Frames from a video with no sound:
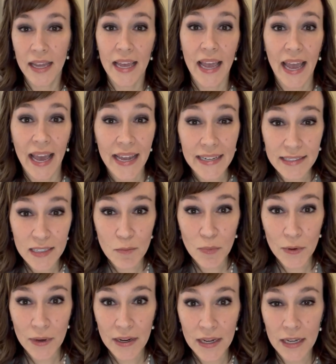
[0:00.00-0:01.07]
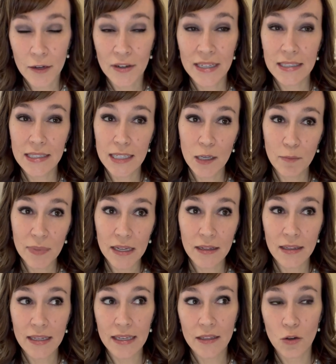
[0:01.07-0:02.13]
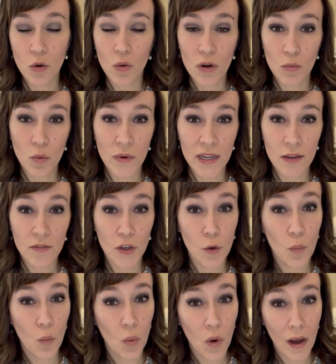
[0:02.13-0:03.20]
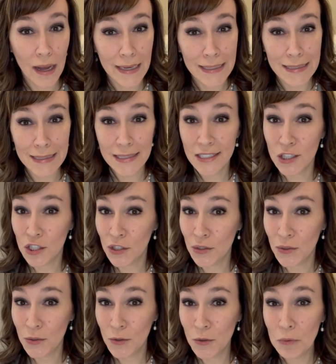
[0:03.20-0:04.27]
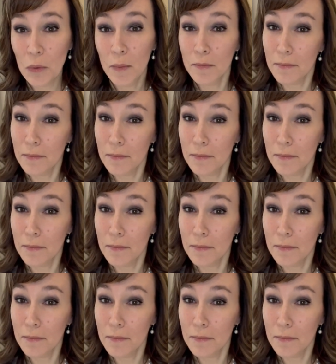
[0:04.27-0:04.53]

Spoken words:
At a temporary hearing, typically the court will give you 1, 2,